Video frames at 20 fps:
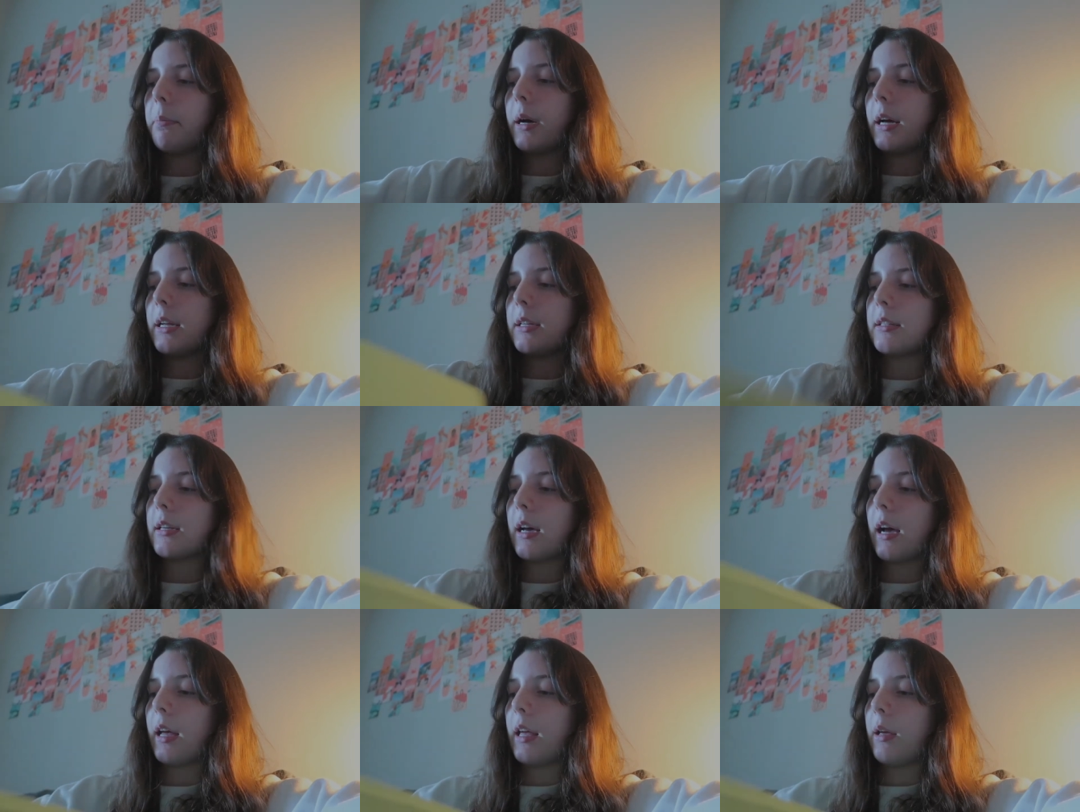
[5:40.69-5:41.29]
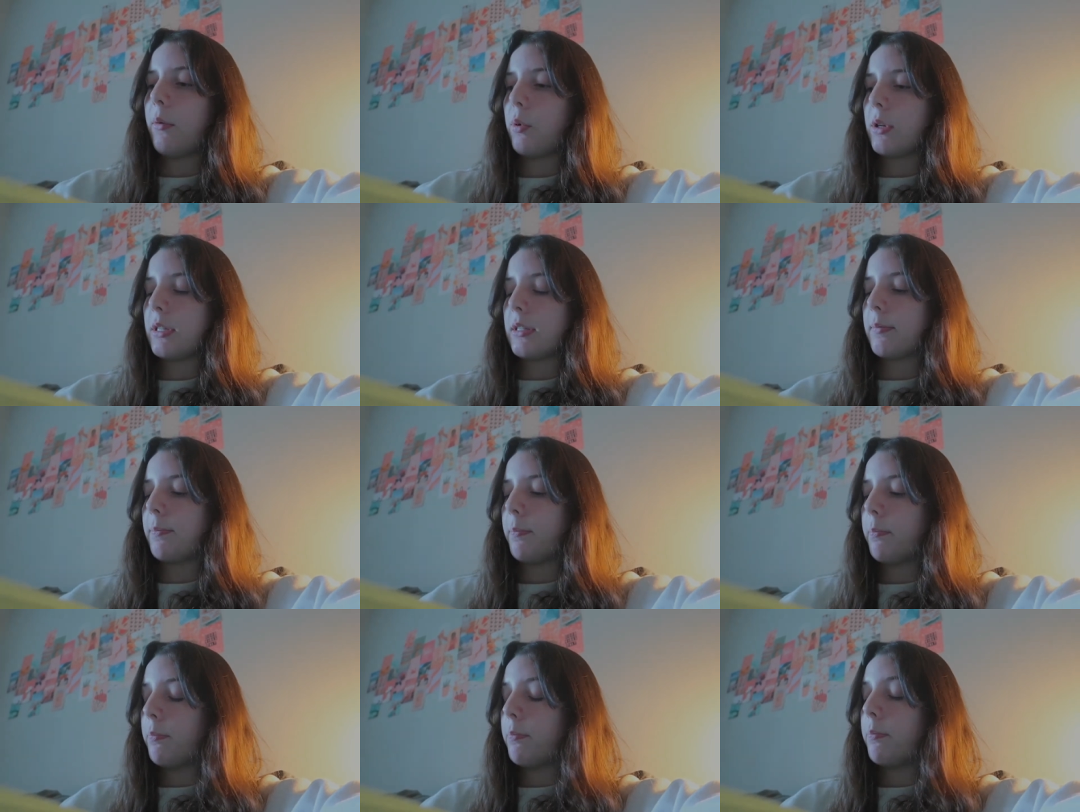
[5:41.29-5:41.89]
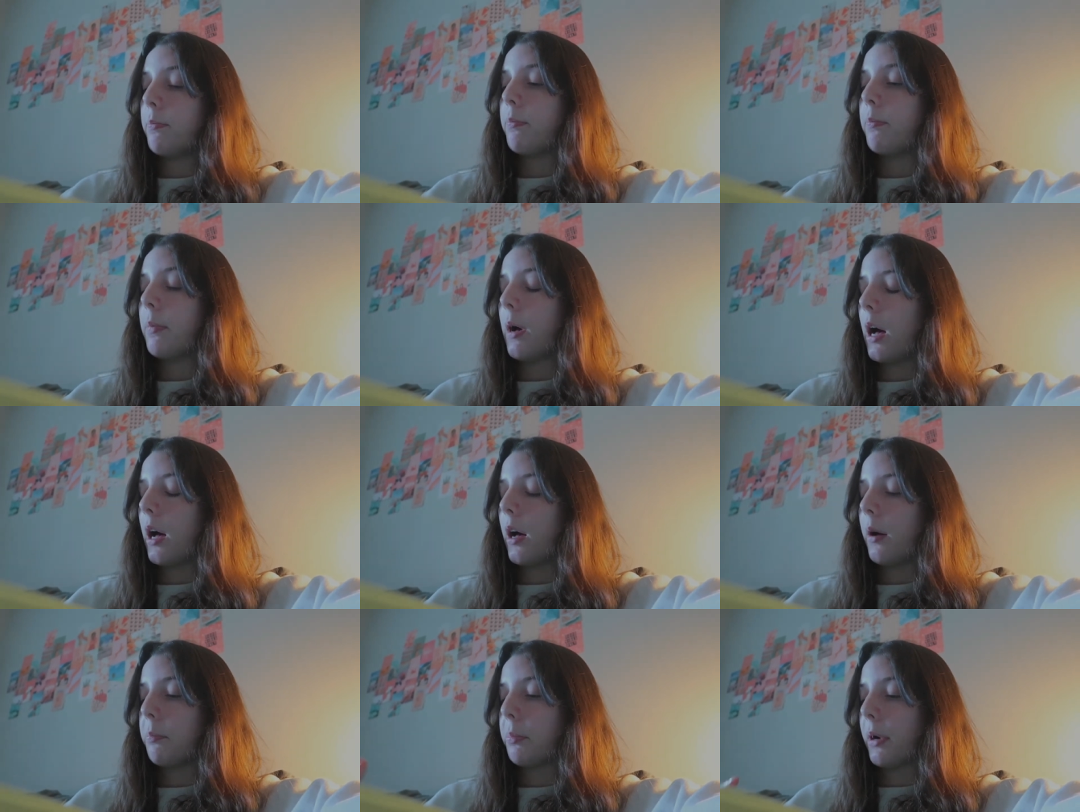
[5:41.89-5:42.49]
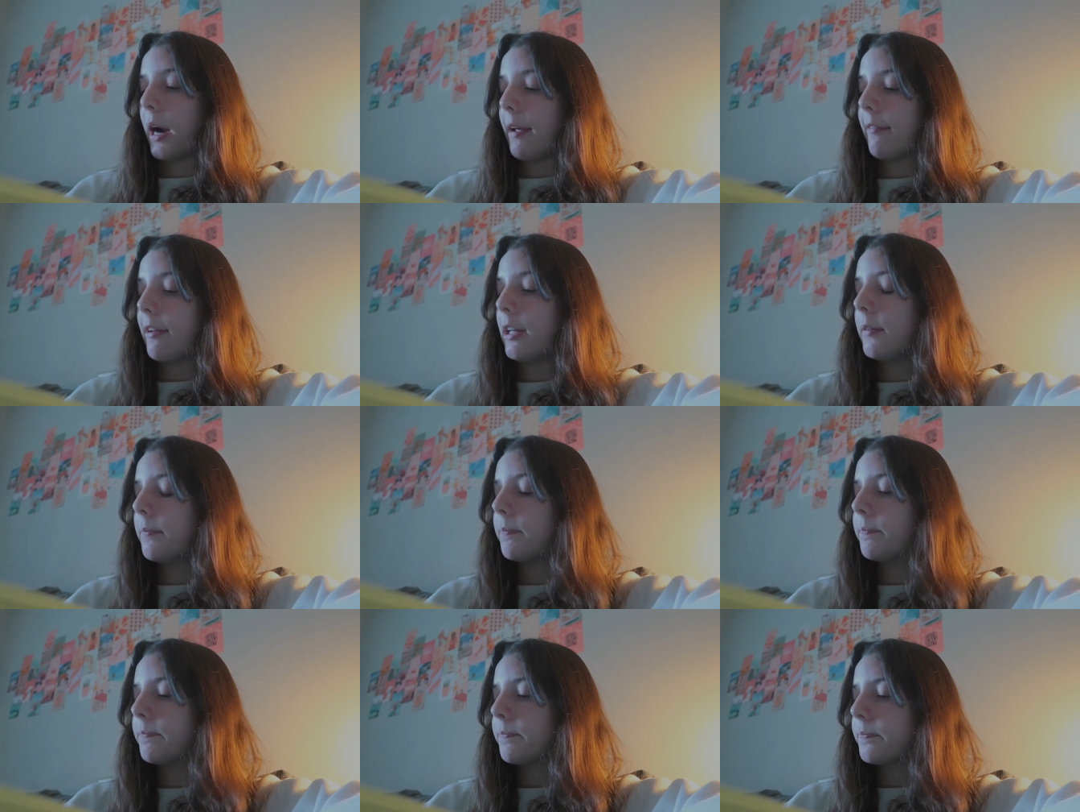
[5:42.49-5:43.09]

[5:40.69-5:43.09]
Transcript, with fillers: but it was uh, private,